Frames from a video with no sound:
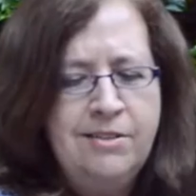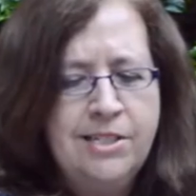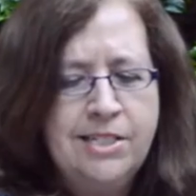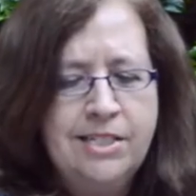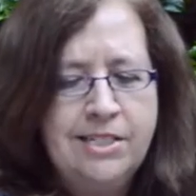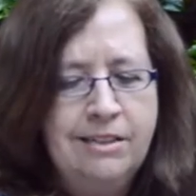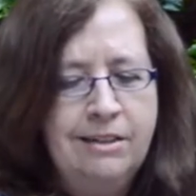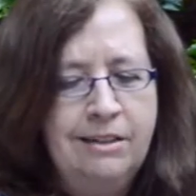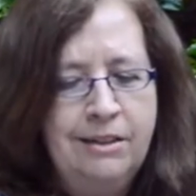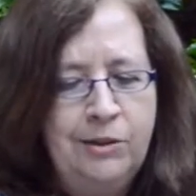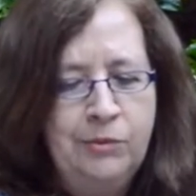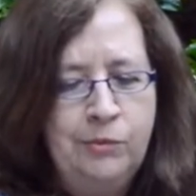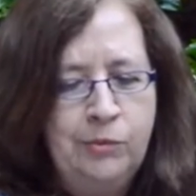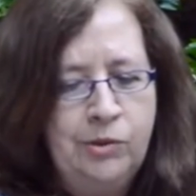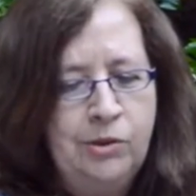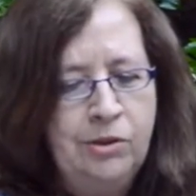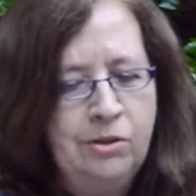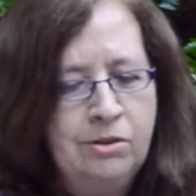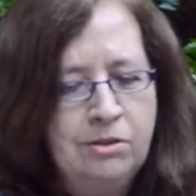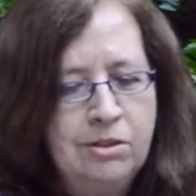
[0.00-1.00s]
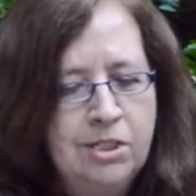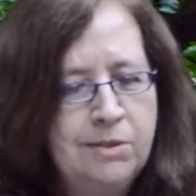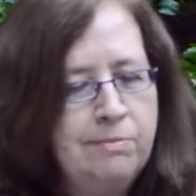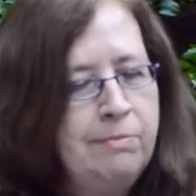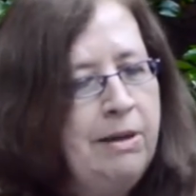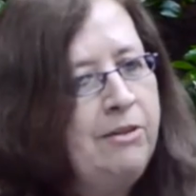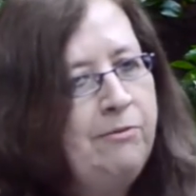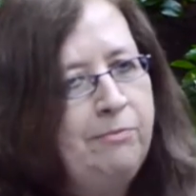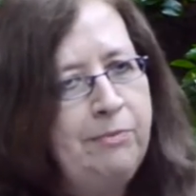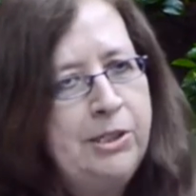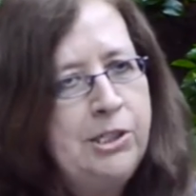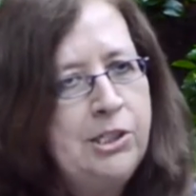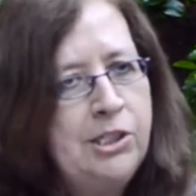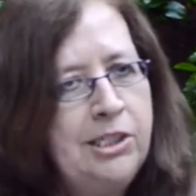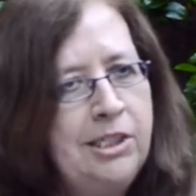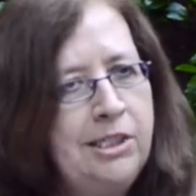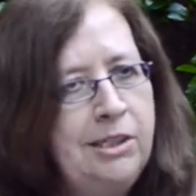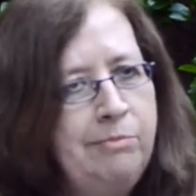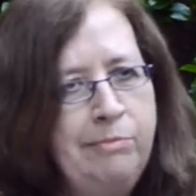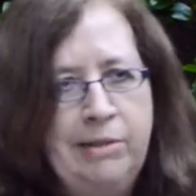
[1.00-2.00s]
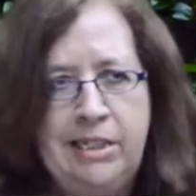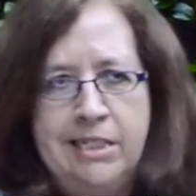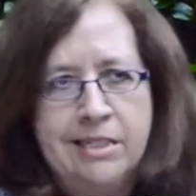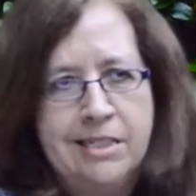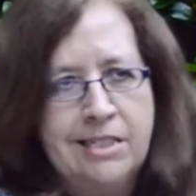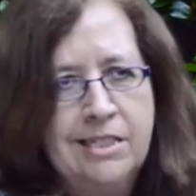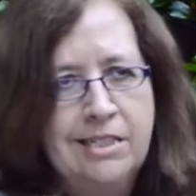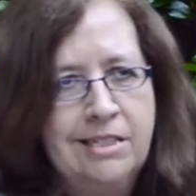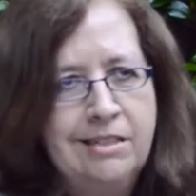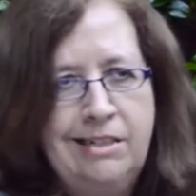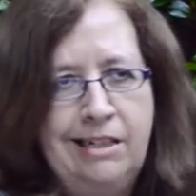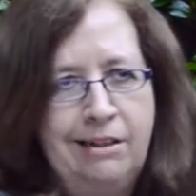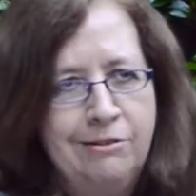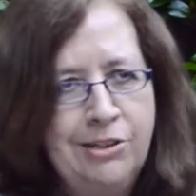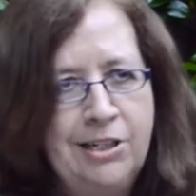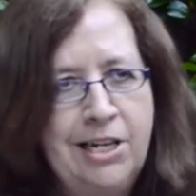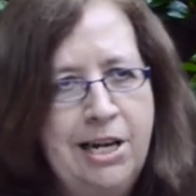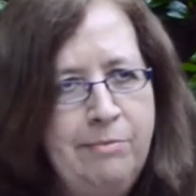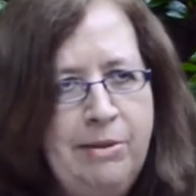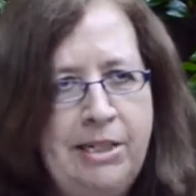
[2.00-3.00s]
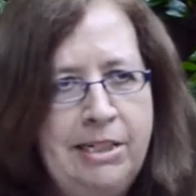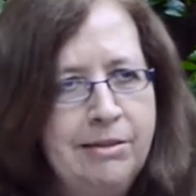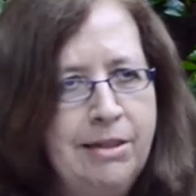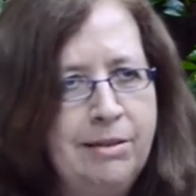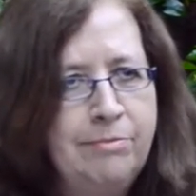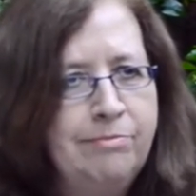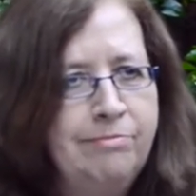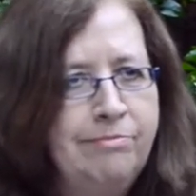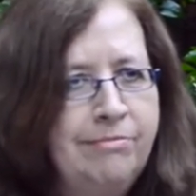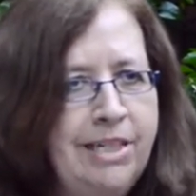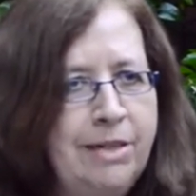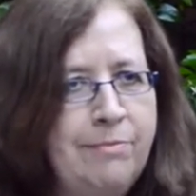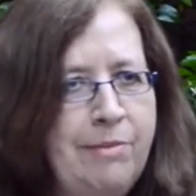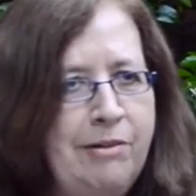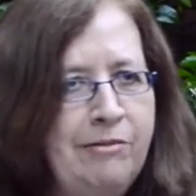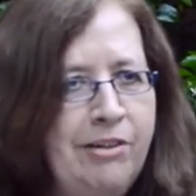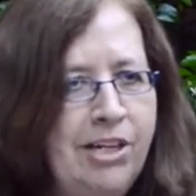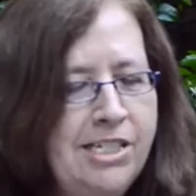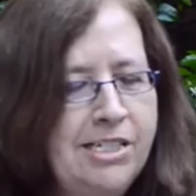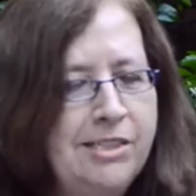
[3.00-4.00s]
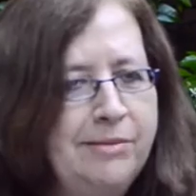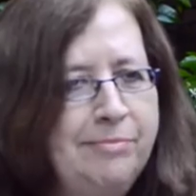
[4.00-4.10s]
the style was Maeve Binchy meets Downton Abbey. That about right?